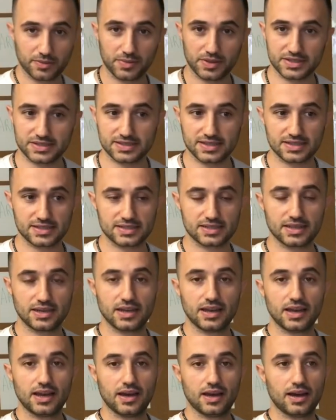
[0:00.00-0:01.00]
business.
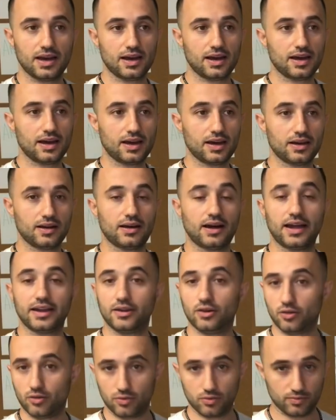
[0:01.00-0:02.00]
I
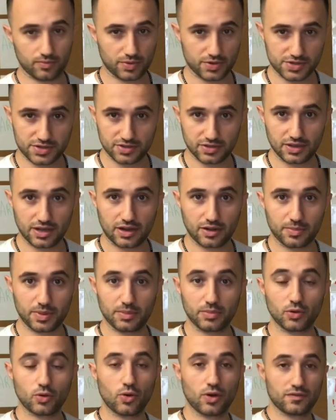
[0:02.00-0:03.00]
know personally a lot of
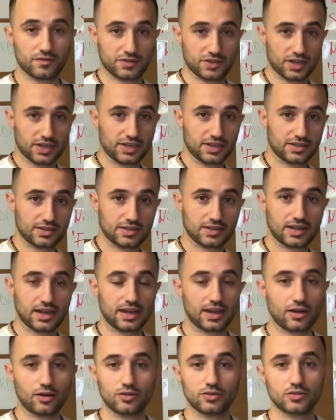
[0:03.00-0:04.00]
people who have done it,
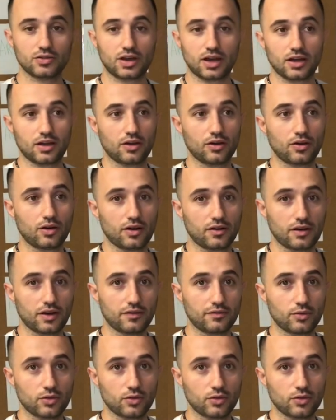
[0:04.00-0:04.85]
and I've